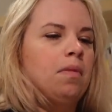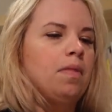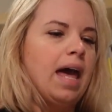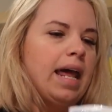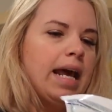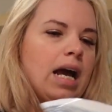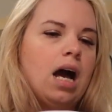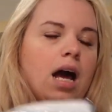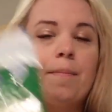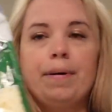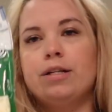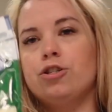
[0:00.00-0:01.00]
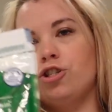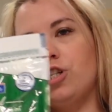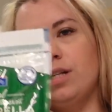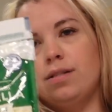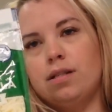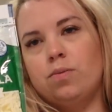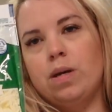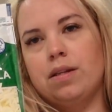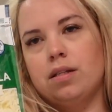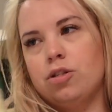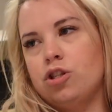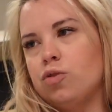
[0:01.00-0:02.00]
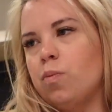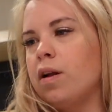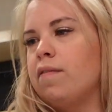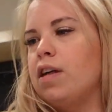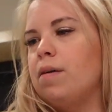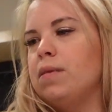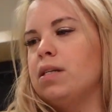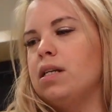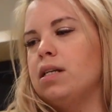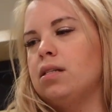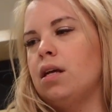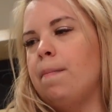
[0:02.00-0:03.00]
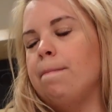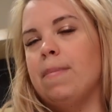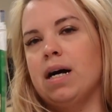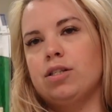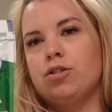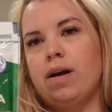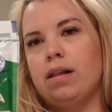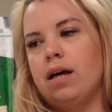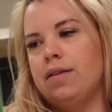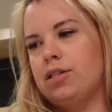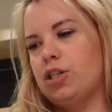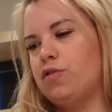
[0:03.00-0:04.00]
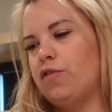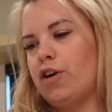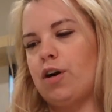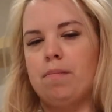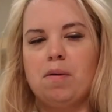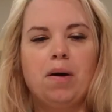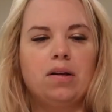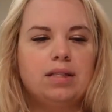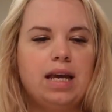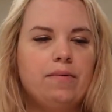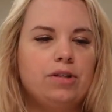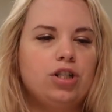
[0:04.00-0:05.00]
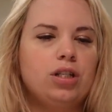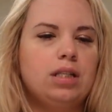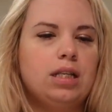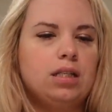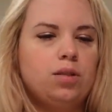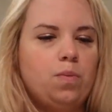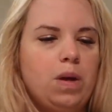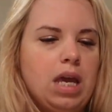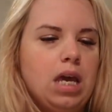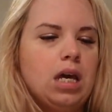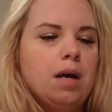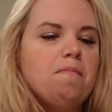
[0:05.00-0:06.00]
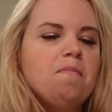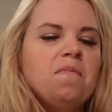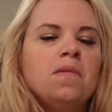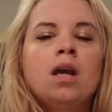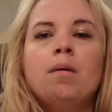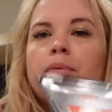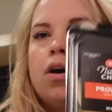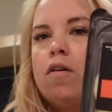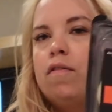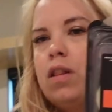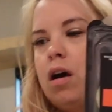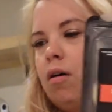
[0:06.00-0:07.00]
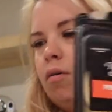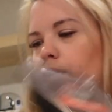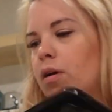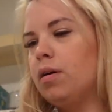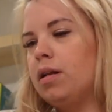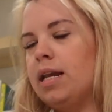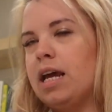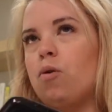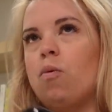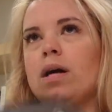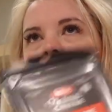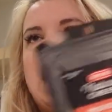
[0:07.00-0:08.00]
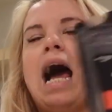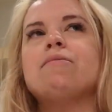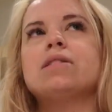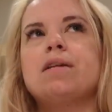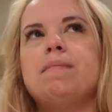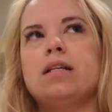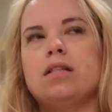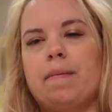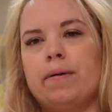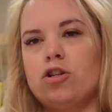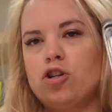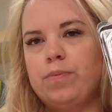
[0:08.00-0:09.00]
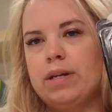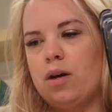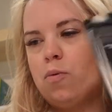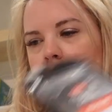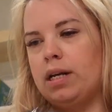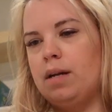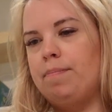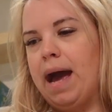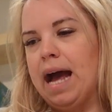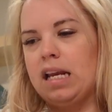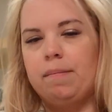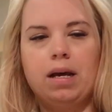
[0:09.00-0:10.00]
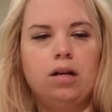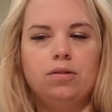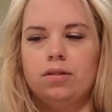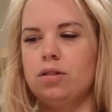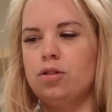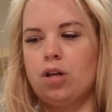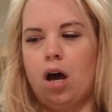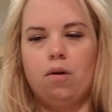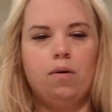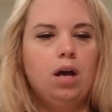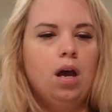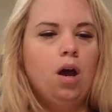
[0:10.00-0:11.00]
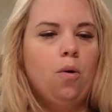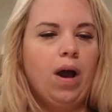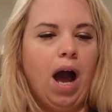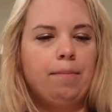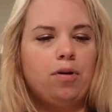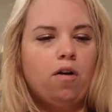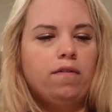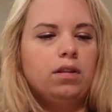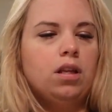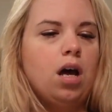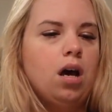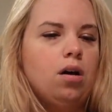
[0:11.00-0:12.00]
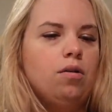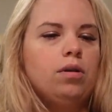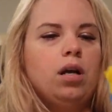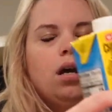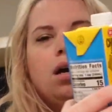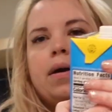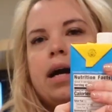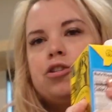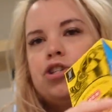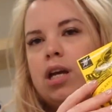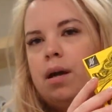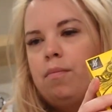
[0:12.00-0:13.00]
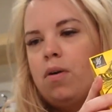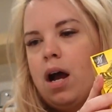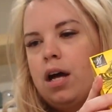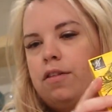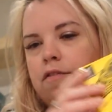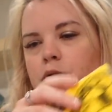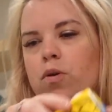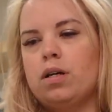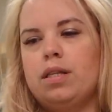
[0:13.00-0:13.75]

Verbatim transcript: Then I got a bunch of cheese this week. This is just one of them. This is mozzarella. This is for meatball sandwiches this week. Provolone. Nick wanted, I was gonna make sloppy joes, but Nick wanted patty melts. So we got provolone. We got chicken broth for